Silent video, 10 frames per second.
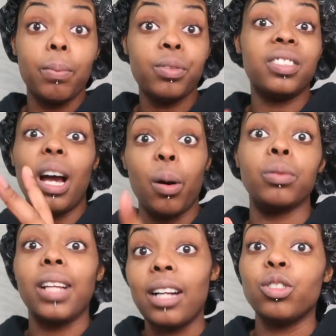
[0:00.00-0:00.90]

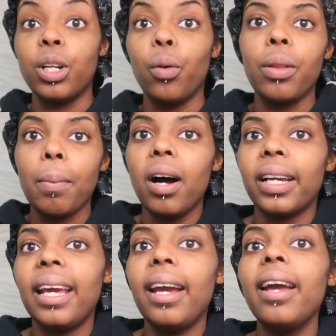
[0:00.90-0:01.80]
sells actually on the
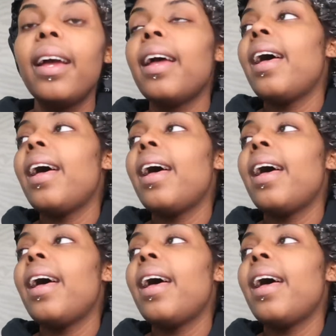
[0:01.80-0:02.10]
market